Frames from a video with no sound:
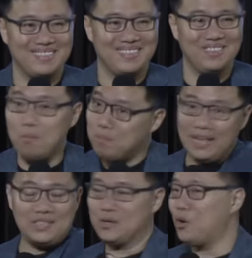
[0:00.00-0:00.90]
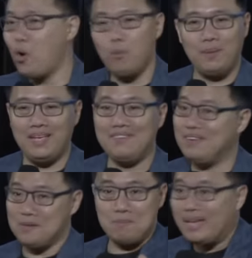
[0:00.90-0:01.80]
Don't place your hope
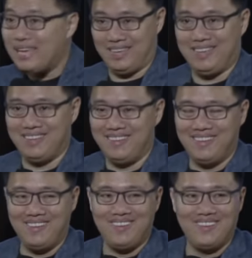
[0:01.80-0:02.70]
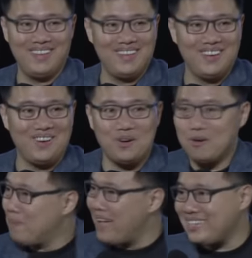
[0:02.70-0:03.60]
even in me or
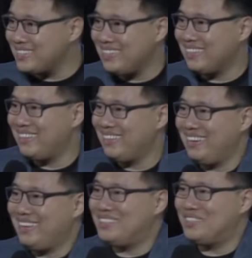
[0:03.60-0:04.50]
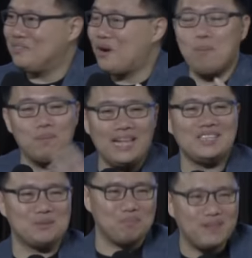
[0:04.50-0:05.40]
a pastor. It's the wrong
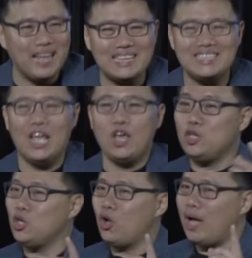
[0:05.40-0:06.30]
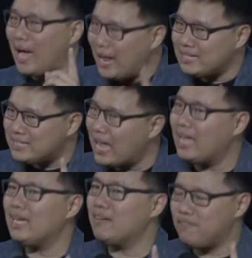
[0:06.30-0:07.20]
place to place your
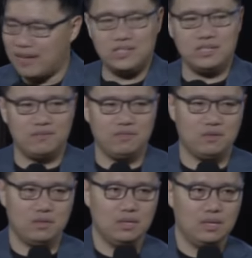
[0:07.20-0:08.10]
undying affection for.